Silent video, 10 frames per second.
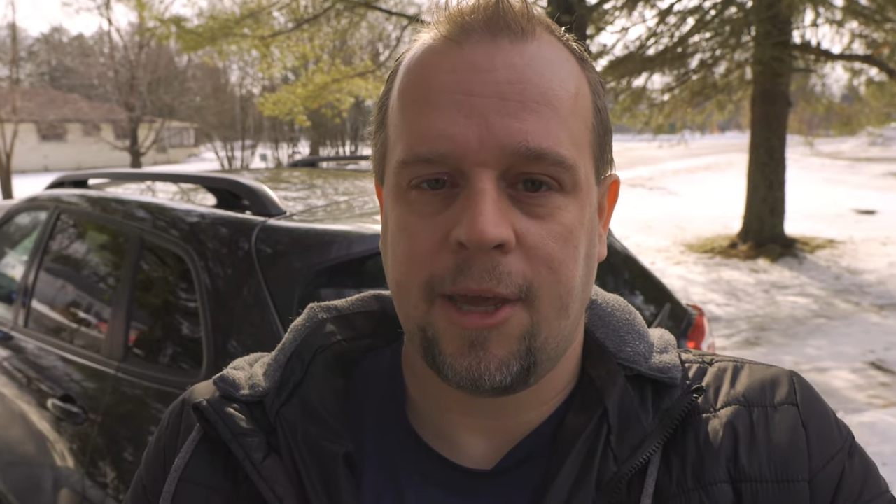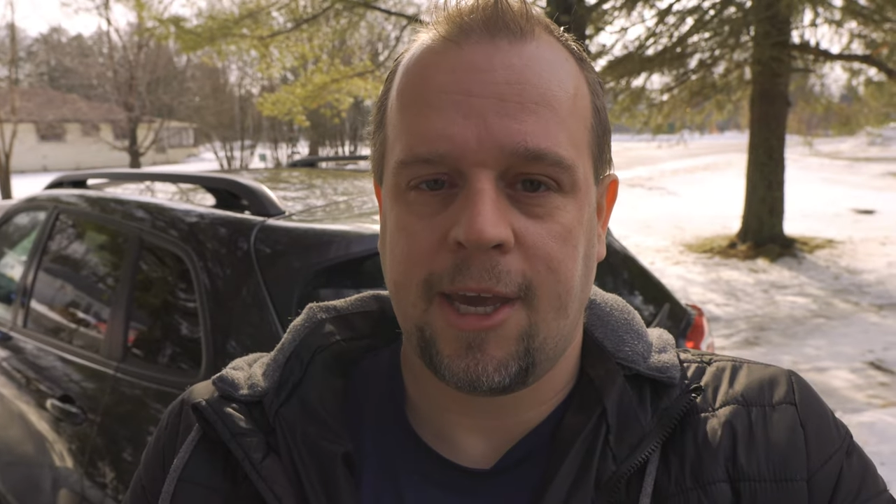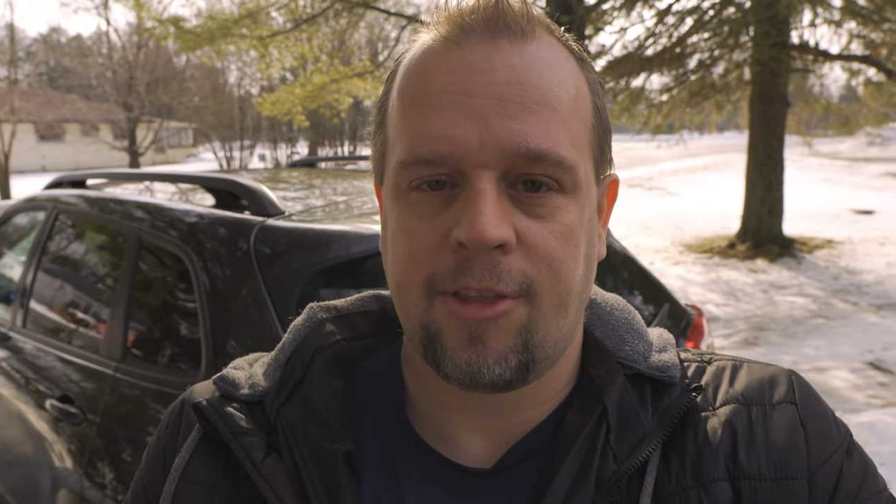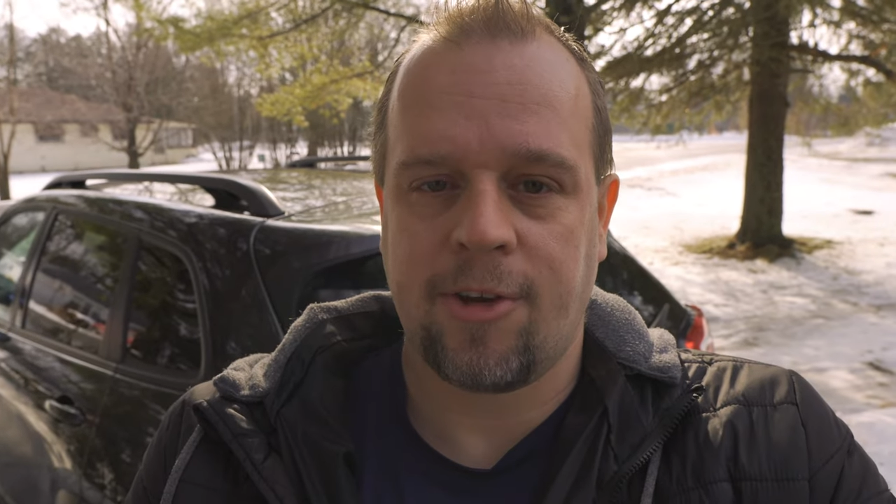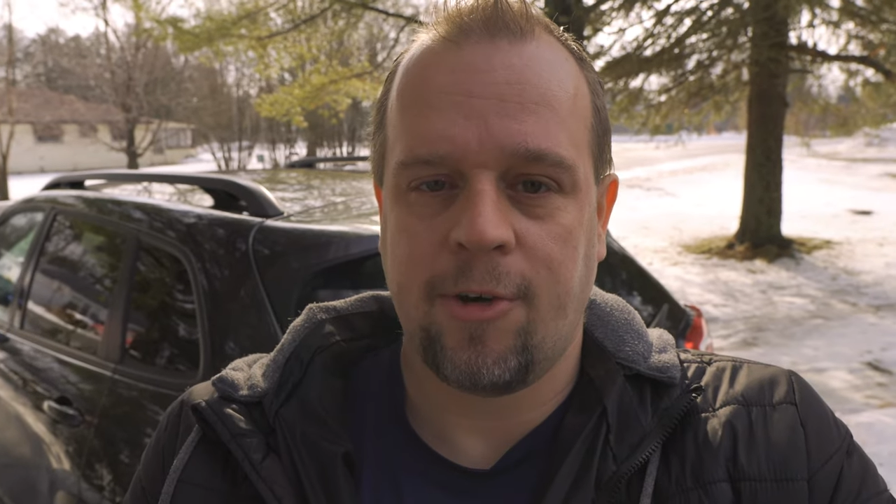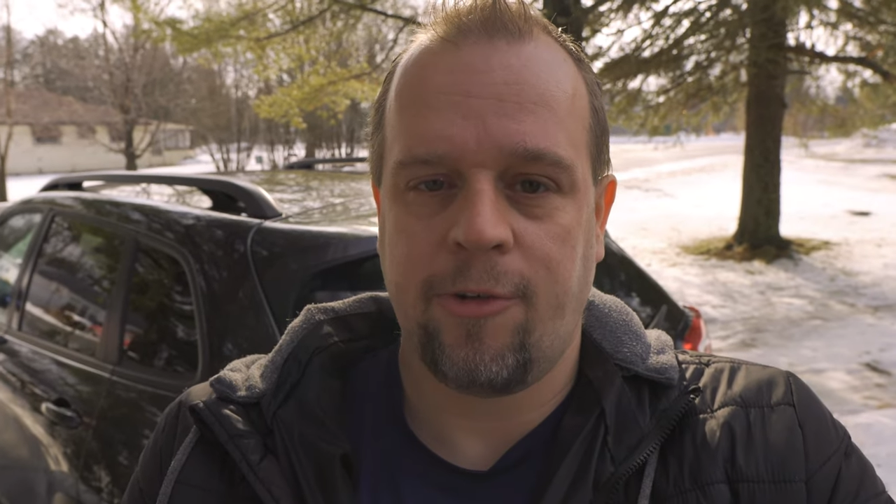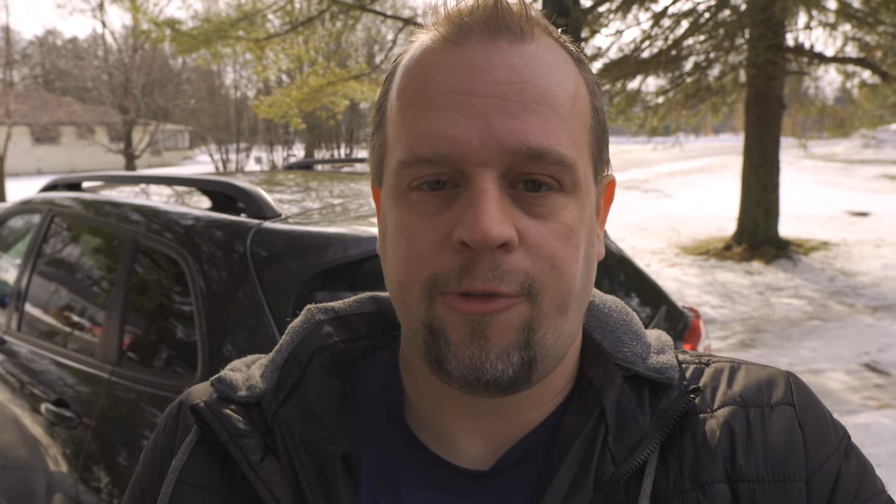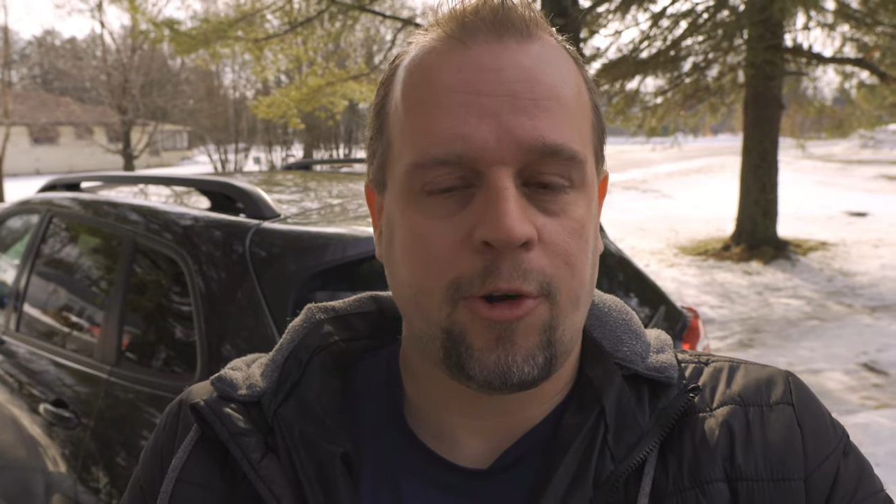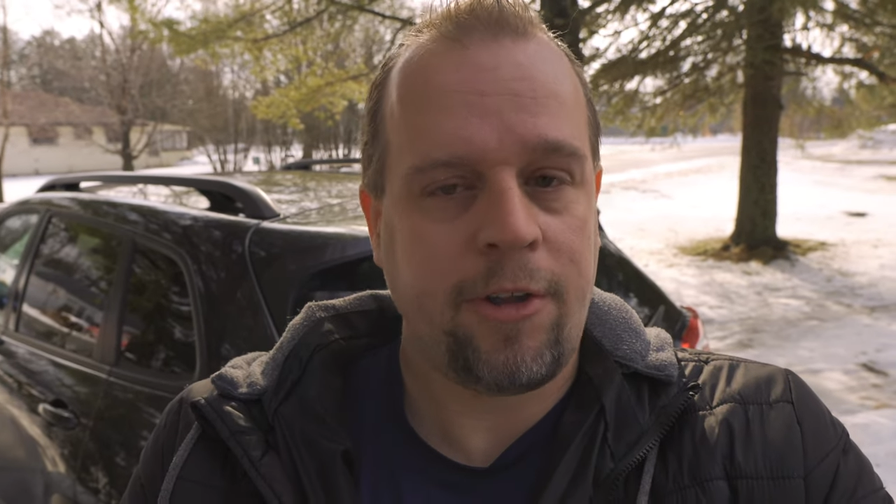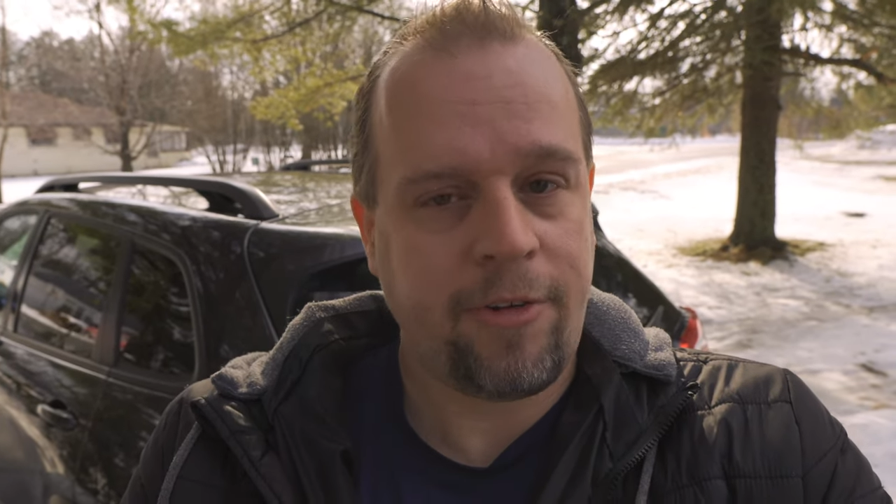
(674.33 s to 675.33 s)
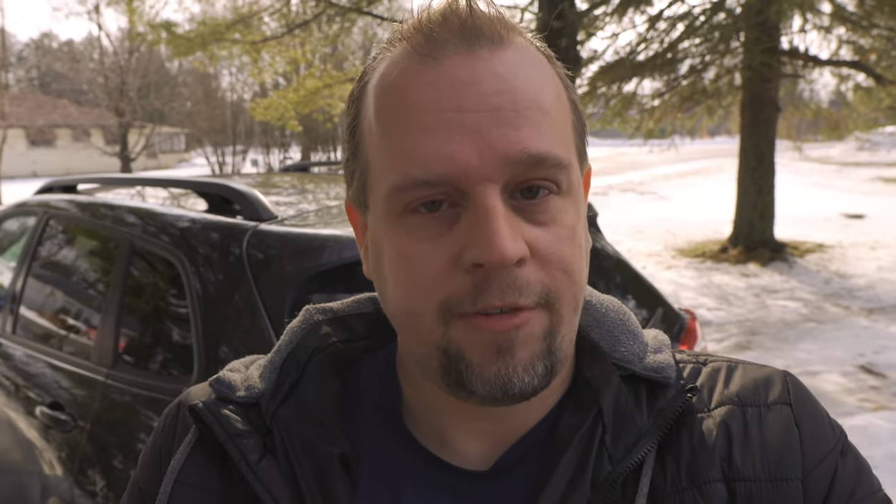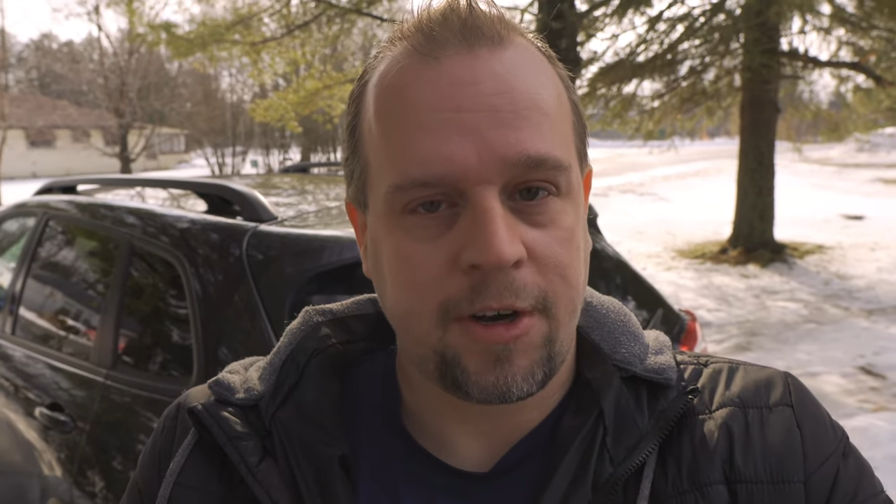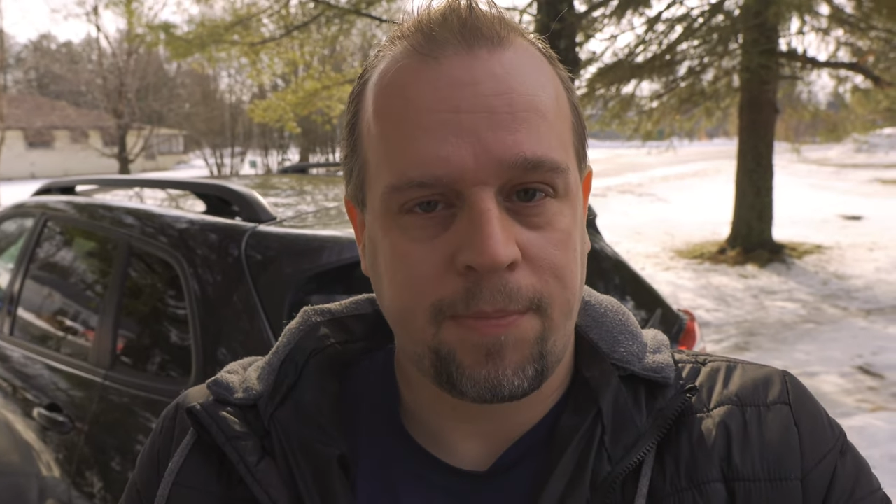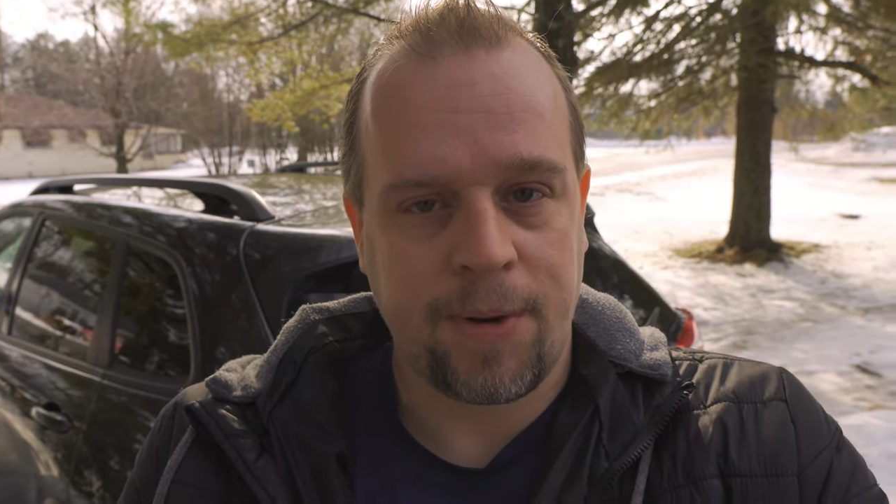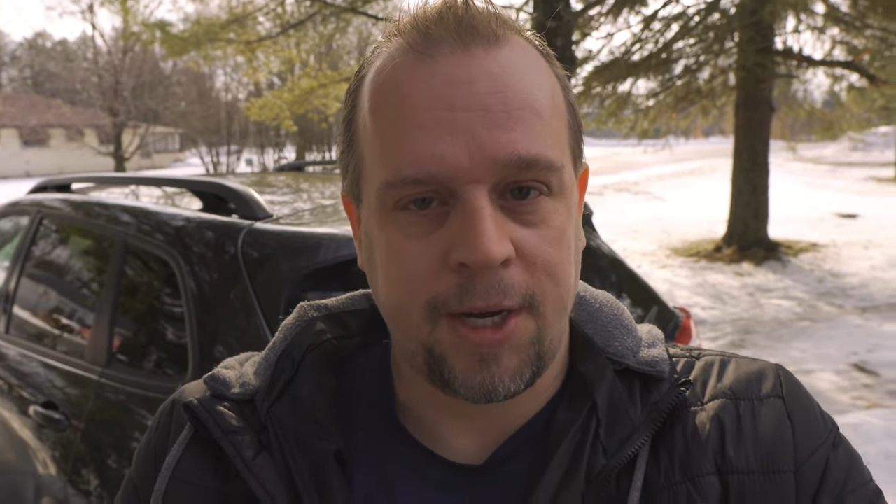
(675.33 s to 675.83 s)
it can tow
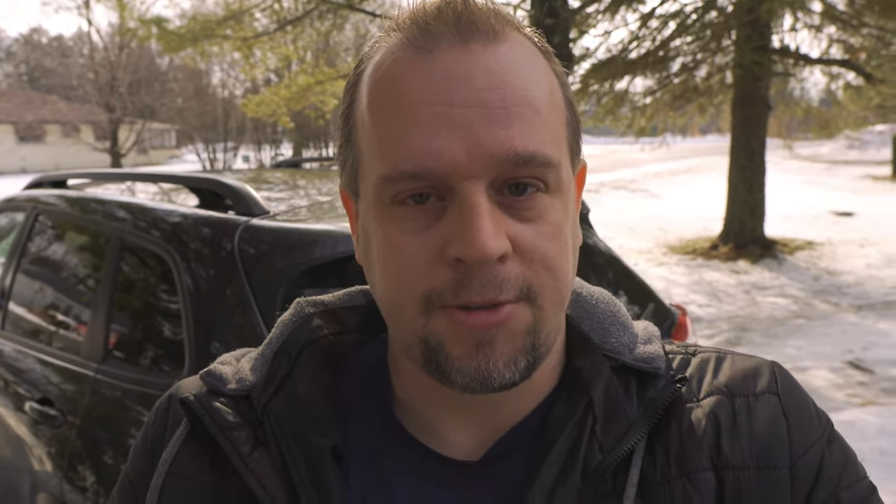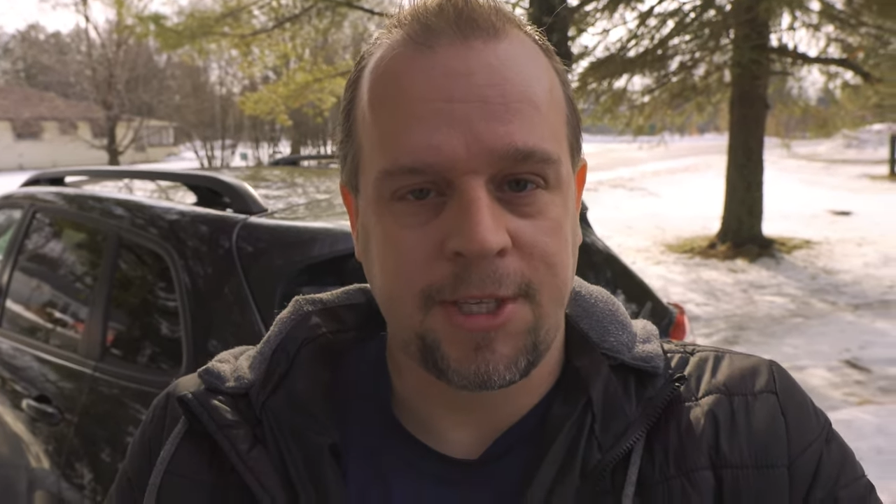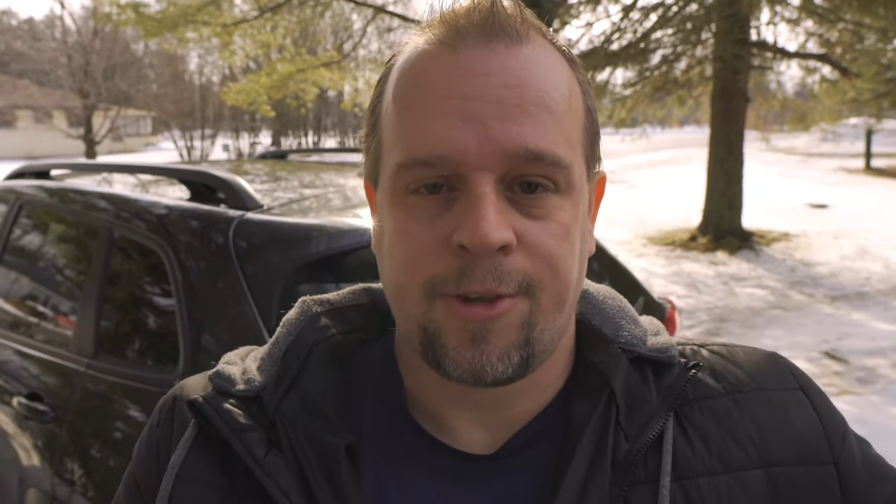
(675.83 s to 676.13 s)
4,500 pounds.